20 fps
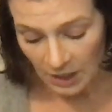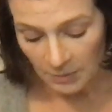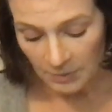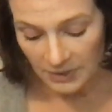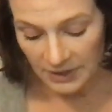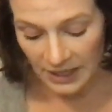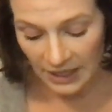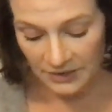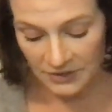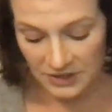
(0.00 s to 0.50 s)

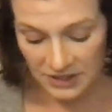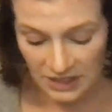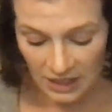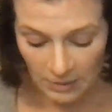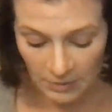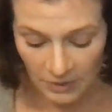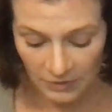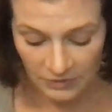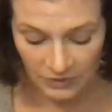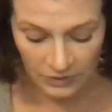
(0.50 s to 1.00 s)
But now
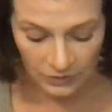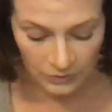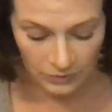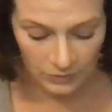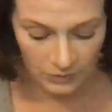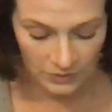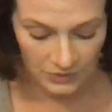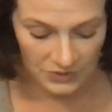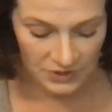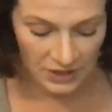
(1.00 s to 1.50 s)
some of
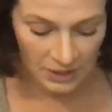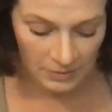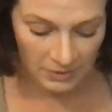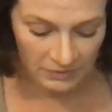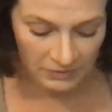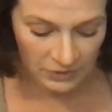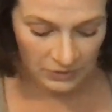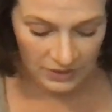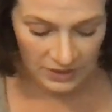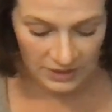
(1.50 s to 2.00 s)
you, some
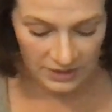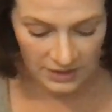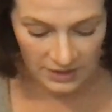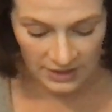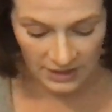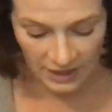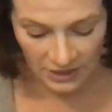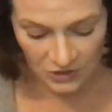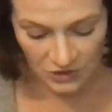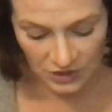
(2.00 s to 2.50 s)
of you, this is
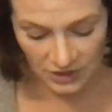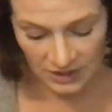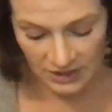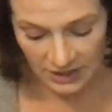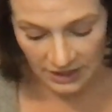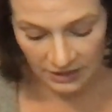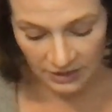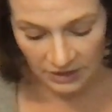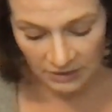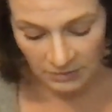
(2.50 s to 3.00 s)
actually
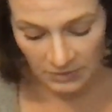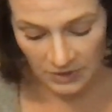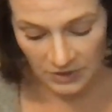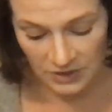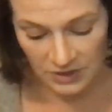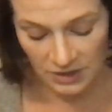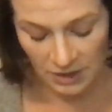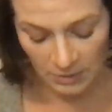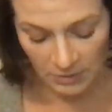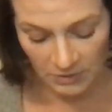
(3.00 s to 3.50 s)
telling me
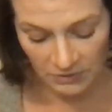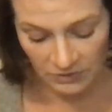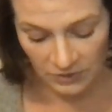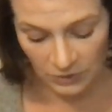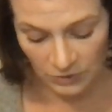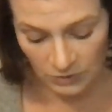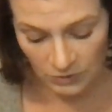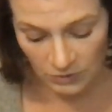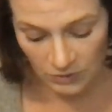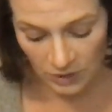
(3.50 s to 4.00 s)
some of
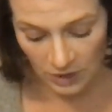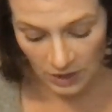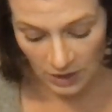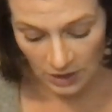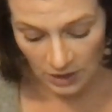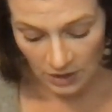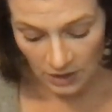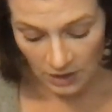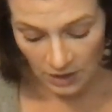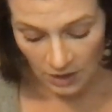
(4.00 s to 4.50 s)
you
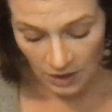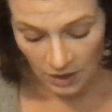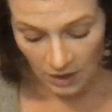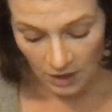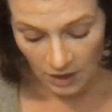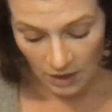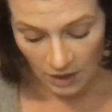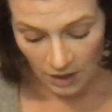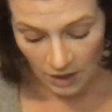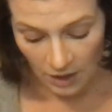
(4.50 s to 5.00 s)

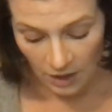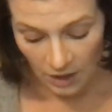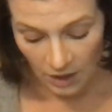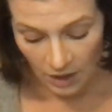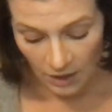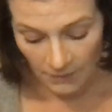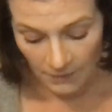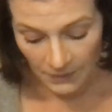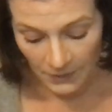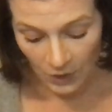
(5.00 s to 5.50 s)

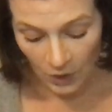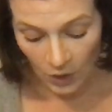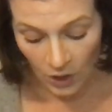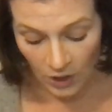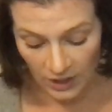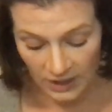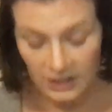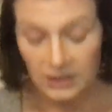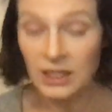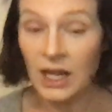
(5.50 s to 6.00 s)

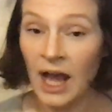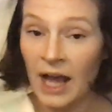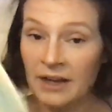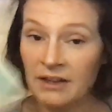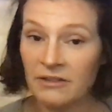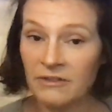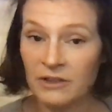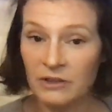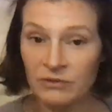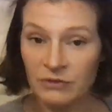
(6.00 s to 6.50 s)
are in a lot
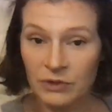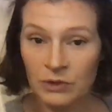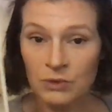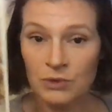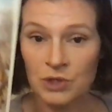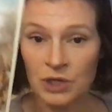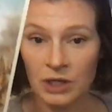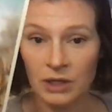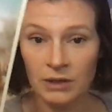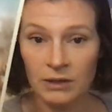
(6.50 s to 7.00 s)
of
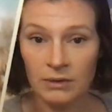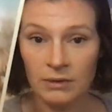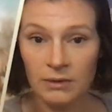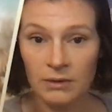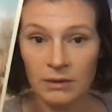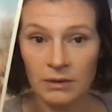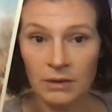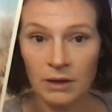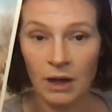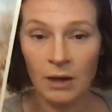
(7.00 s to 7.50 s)
confusion
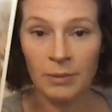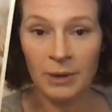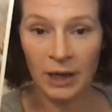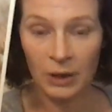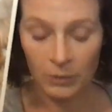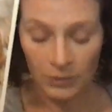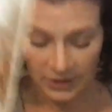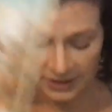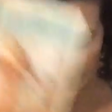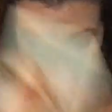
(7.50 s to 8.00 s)

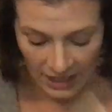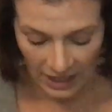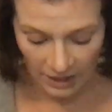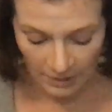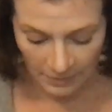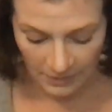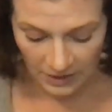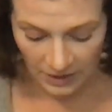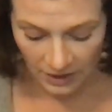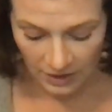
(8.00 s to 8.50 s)
about what's
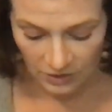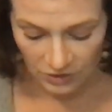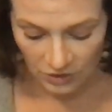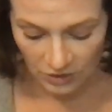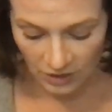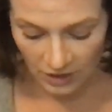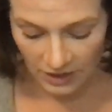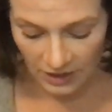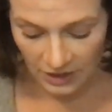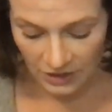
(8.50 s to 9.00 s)
happening in your
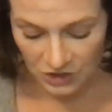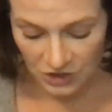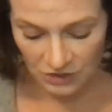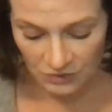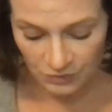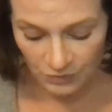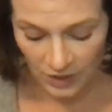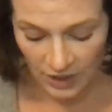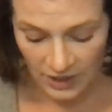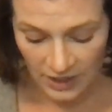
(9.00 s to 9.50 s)

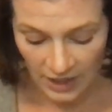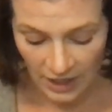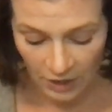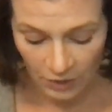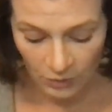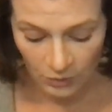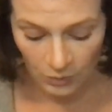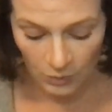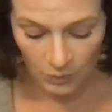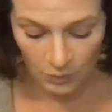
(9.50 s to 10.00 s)
connection right
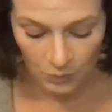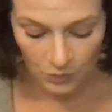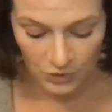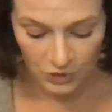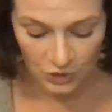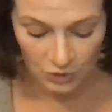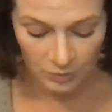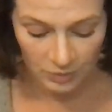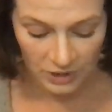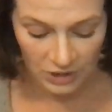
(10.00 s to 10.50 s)
now.
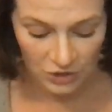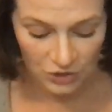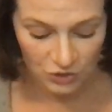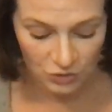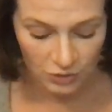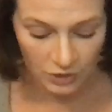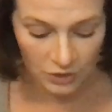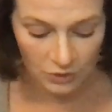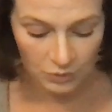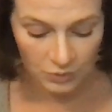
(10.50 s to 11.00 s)
You're being
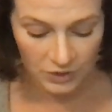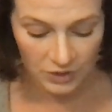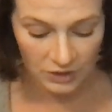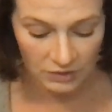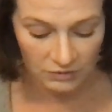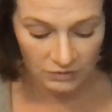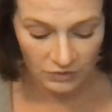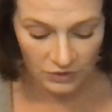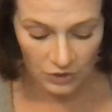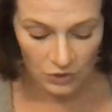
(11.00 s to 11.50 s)
triggered with
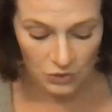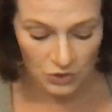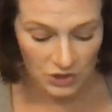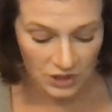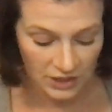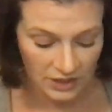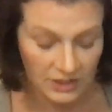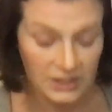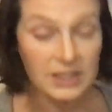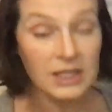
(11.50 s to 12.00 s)

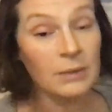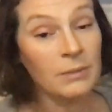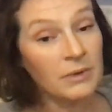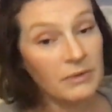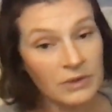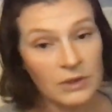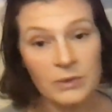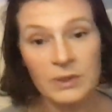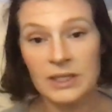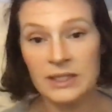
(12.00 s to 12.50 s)
confusion. And some of
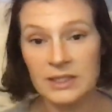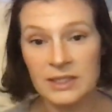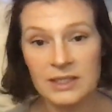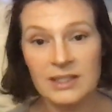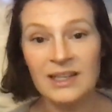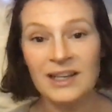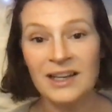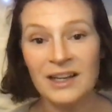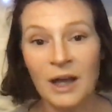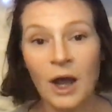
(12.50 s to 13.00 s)
you, it's,
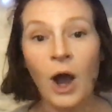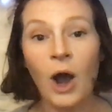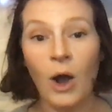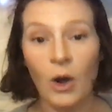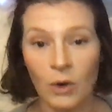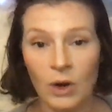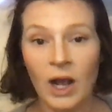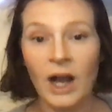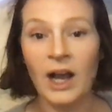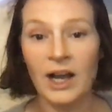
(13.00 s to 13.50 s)

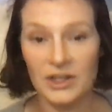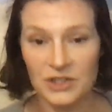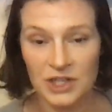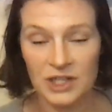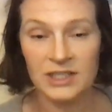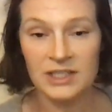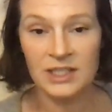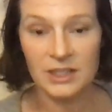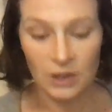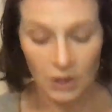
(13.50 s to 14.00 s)
oh gosh, I
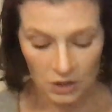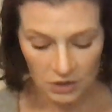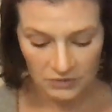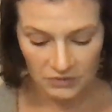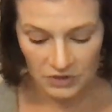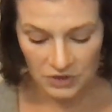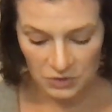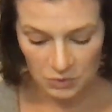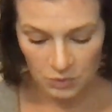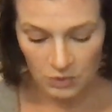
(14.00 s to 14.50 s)
did all of
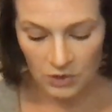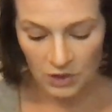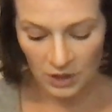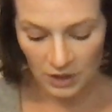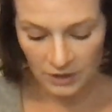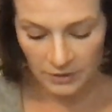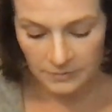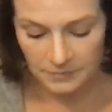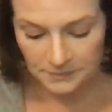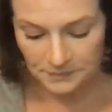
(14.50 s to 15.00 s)
this work.